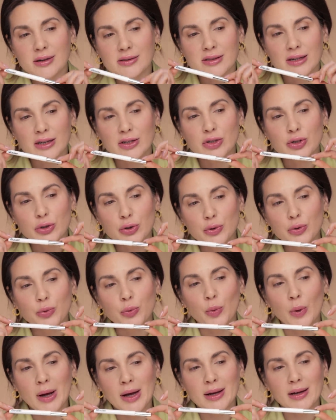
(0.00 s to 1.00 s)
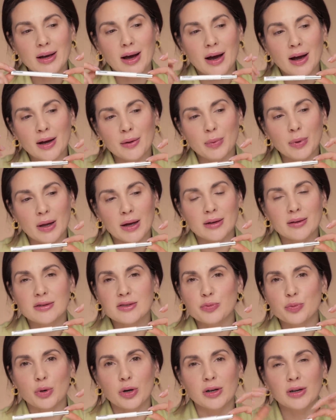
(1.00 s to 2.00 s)
as they do when I apply
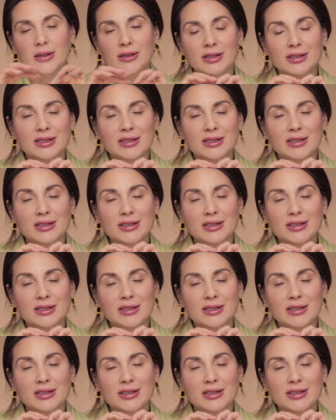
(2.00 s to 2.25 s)
this product.